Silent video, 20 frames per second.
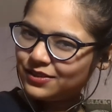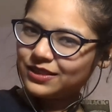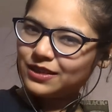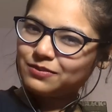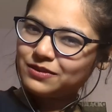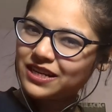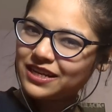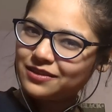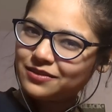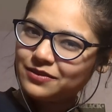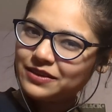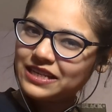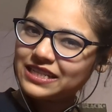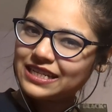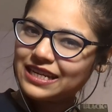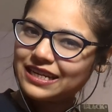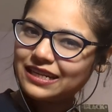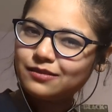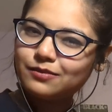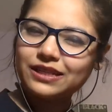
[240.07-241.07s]
do subscribe to my
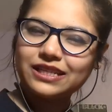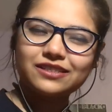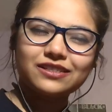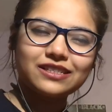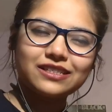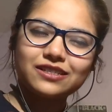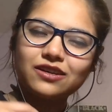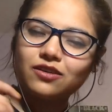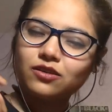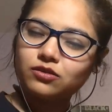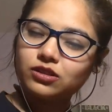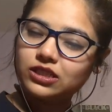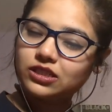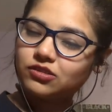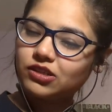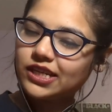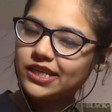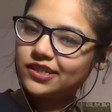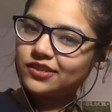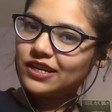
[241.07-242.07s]
channel because it's always
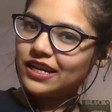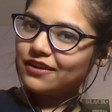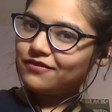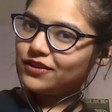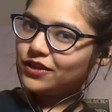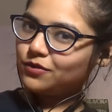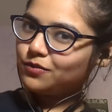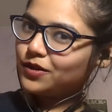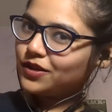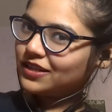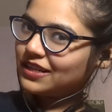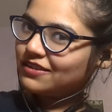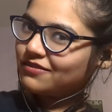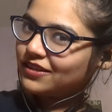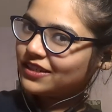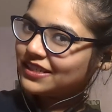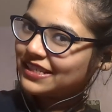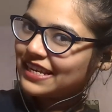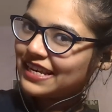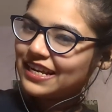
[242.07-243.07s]
great to have new book
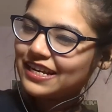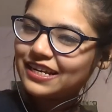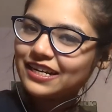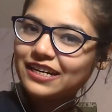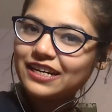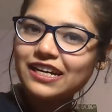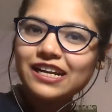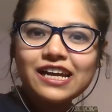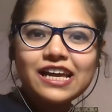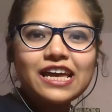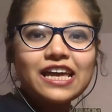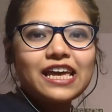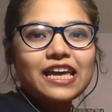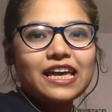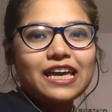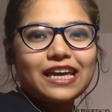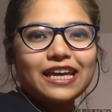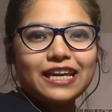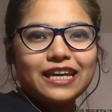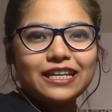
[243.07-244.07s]
lovers here.
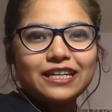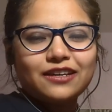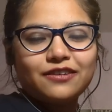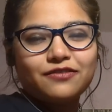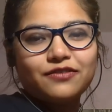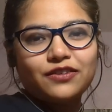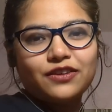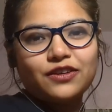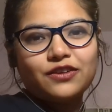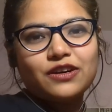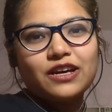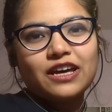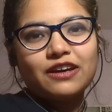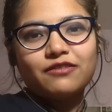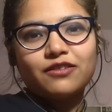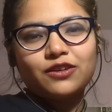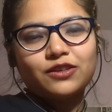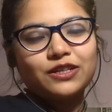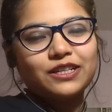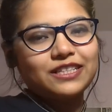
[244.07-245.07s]
And if you have
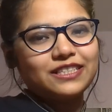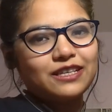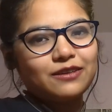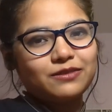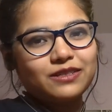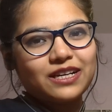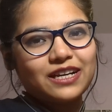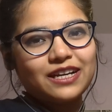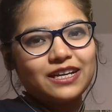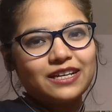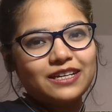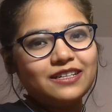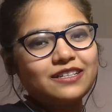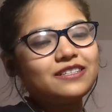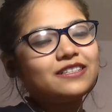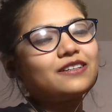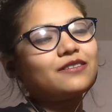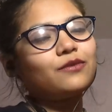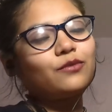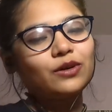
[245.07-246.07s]
already
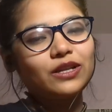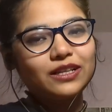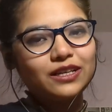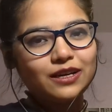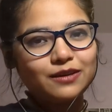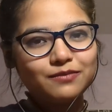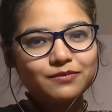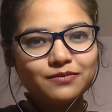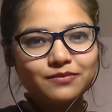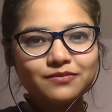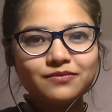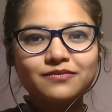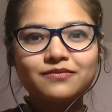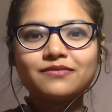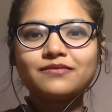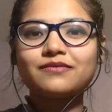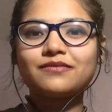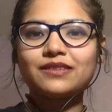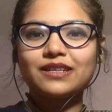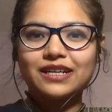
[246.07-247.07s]
subscribed, welcome
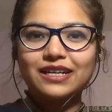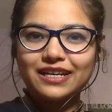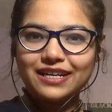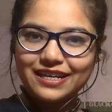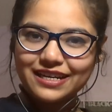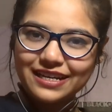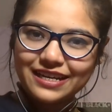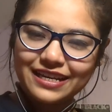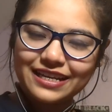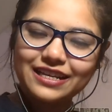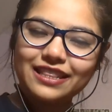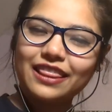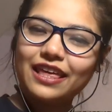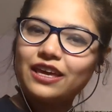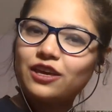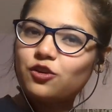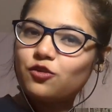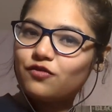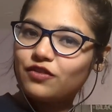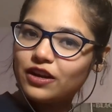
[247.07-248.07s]
and
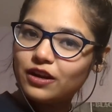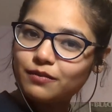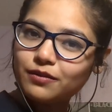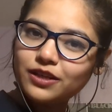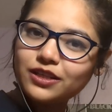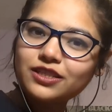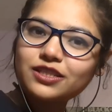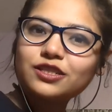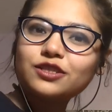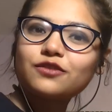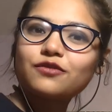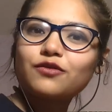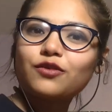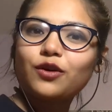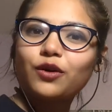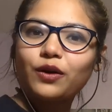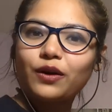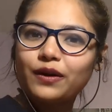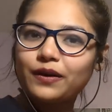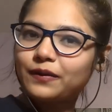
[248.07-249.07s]
thank you very much
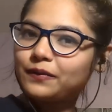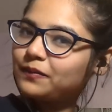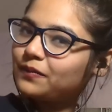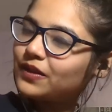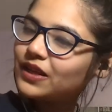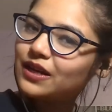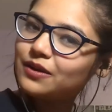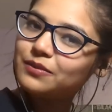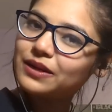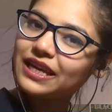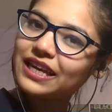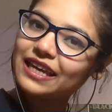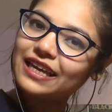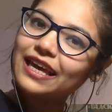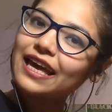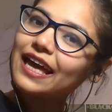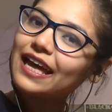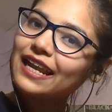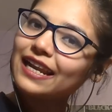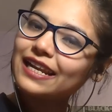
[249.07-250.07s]
for coming
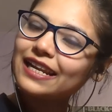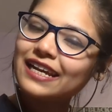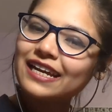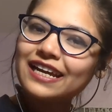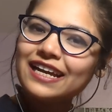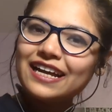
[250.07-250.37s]
again.